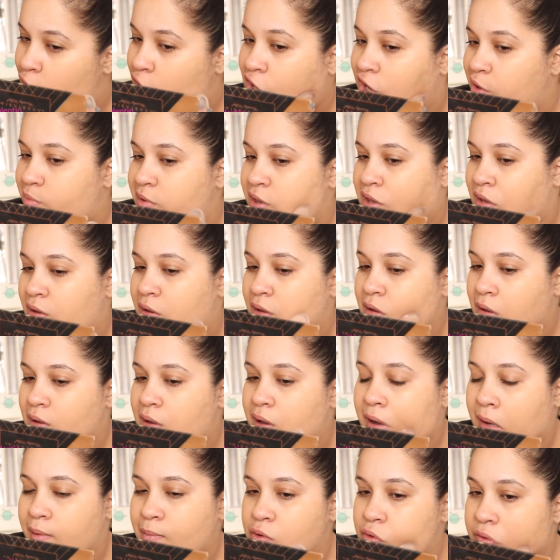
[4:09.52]
I mean,
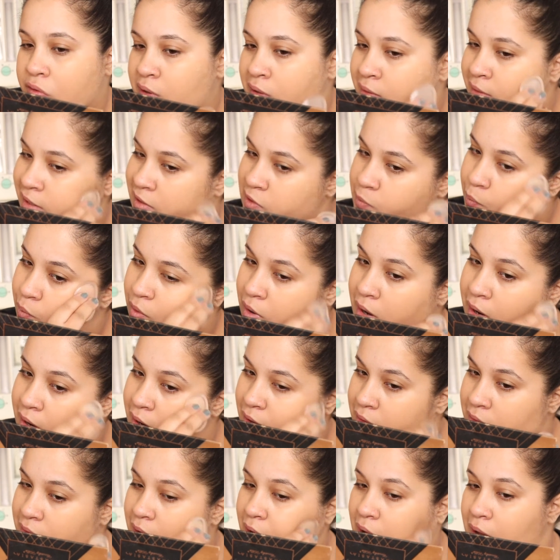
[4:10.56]
I'm using less
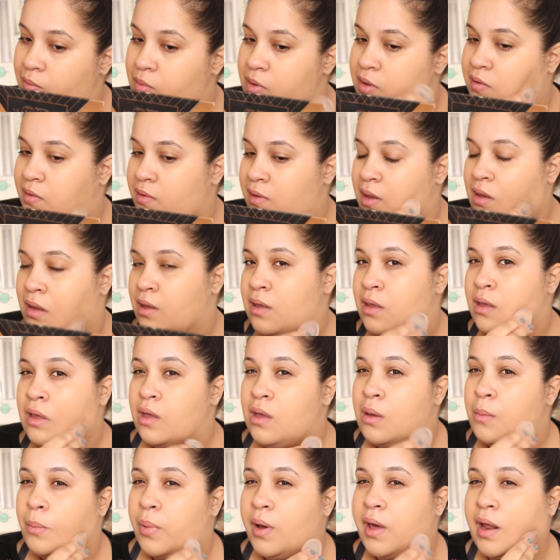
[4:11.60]
product, obviously,
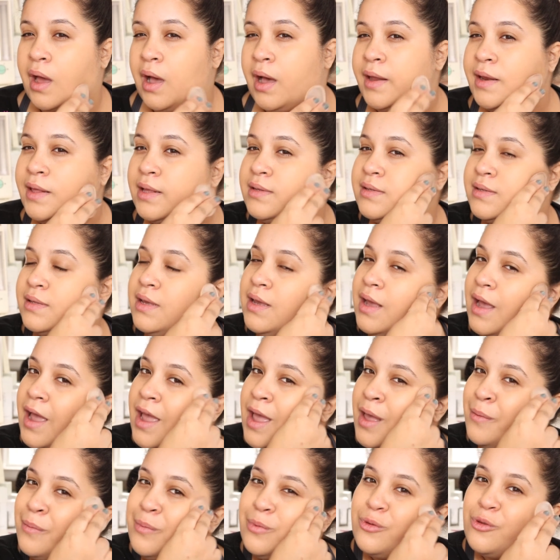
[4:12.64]
but honestly, I
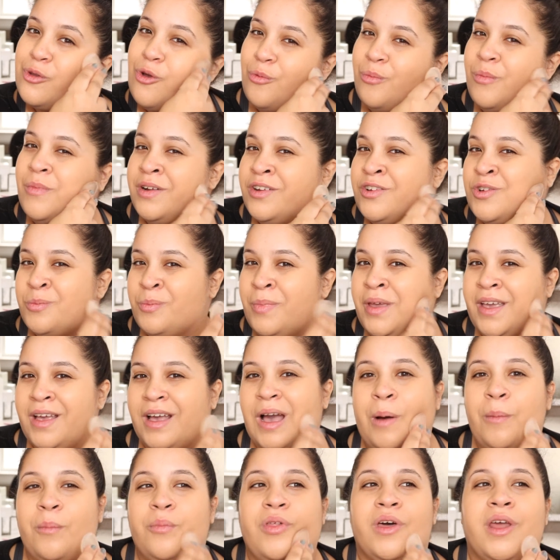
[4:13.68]
have so much
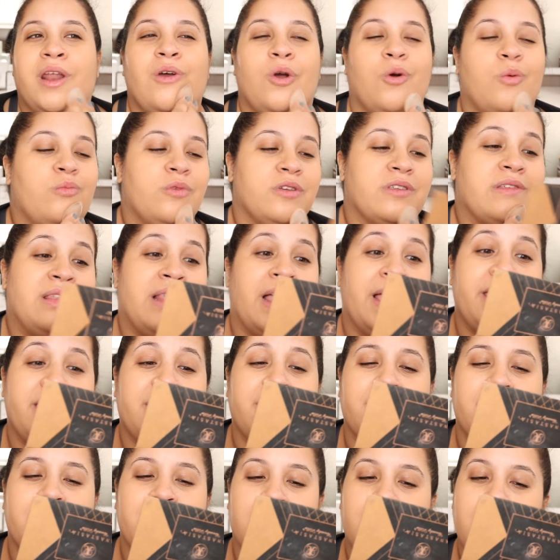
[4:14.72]
makeup that I almost
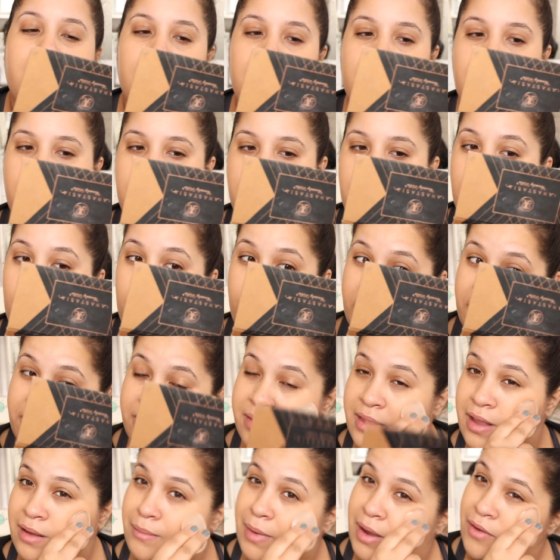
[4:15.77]
like
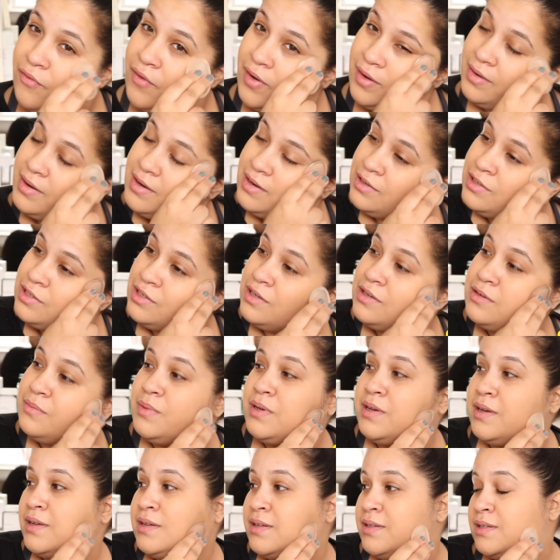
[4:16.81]
wasting my foundation,
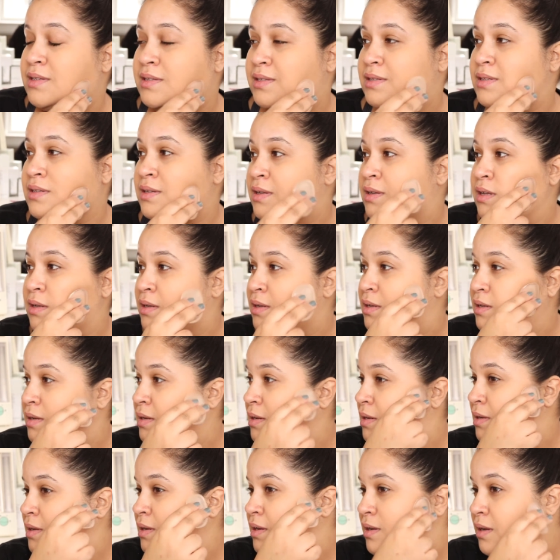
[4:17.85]
because
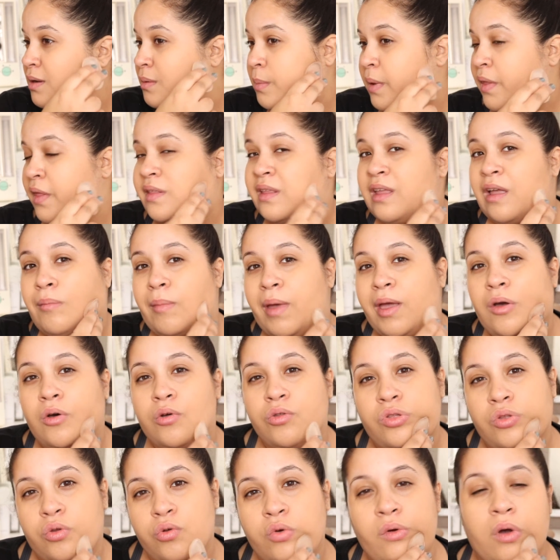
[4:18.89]
by the time I go
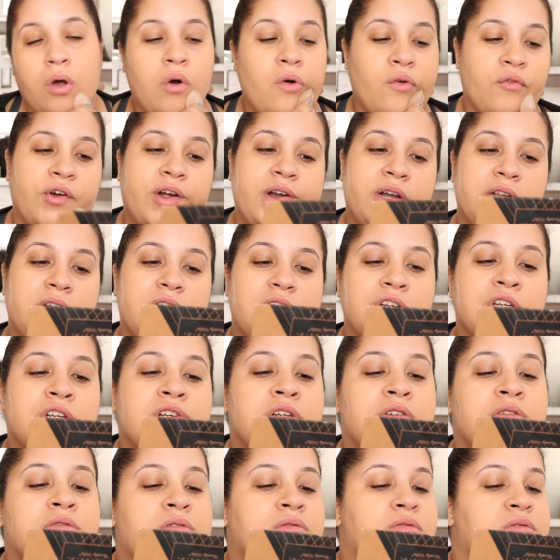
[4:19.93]
through a whole
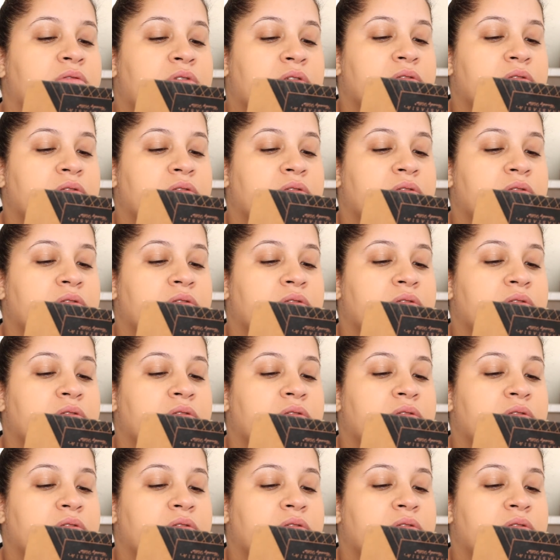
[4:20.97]
foundation,